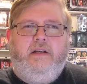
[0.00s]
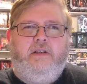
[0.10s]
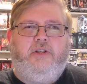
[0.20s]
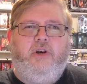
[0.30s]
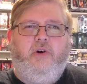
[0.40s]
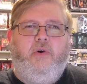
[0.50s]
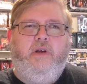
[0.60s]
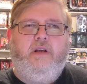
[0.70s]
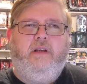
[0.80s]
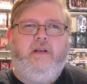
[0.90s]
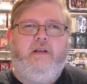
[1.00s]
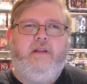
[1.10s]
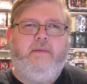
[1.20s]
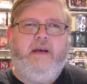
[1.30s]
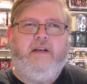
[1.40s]
So
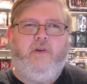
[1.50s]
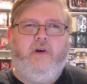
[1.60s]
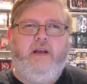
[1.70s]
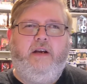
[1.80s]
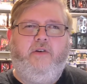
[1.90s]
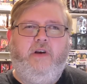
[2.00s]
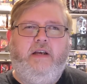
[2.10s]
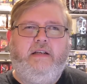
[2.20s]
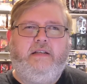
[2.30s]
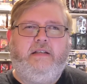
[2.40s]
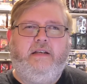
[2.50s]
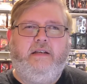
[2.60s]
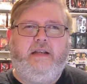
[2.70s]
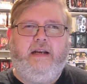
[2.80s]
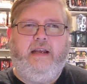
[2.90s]
the Mandalorian agrees
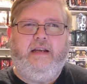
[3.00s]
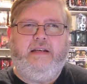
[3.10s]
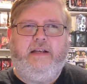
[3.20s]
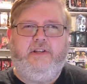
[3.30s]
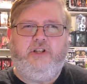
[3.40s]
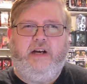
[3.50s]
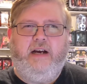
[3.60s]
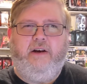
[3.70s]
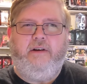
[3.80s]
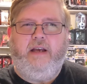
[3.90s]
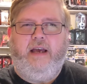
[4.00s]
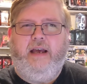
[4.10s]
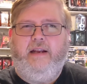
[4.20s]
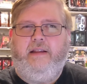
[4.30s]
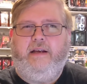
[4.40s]
that he can take the child,
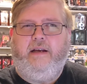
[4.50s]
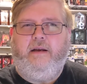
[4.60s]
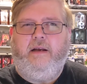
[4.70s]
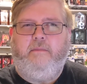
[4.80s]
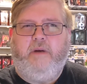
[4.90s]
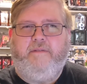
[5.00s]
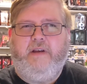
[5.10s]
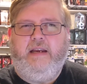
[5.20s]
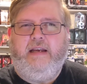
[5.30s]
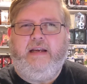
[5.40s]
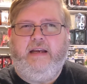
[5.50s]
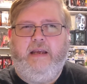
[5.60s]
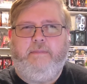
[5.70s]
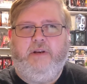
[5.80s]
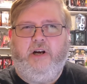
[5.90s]
and Moff Gideon can
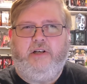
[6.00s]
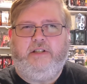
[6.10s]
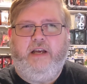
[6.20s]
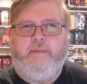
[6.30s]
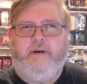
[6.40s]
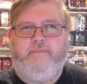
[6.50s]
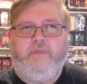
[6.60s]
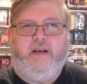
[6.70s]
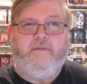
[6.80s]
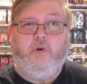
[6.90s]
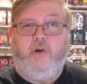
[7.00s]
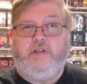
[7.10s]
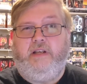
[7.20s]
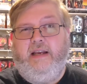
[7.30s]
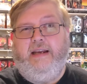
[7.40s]
keep the darksaber. Then, of
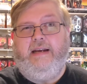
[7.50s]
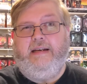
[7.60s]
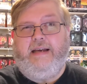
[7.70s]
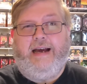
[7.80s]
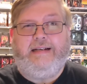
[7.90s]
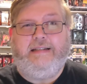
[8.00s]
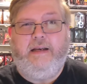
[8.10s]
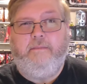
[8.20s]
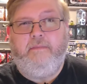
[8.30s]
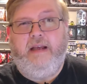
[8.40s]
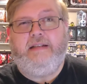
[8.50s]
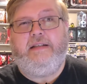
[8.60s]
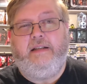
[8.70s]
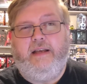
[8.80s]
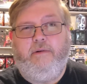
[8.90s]
course, Gideon attacks him
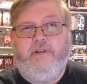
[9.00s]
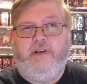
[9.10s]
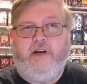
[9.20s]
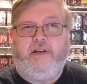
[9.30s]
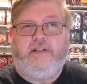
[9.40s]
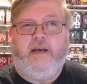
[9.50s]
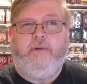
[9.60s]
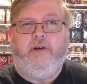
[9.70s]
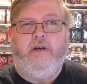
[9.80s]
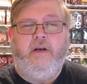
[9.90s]
instantly with the darksaber,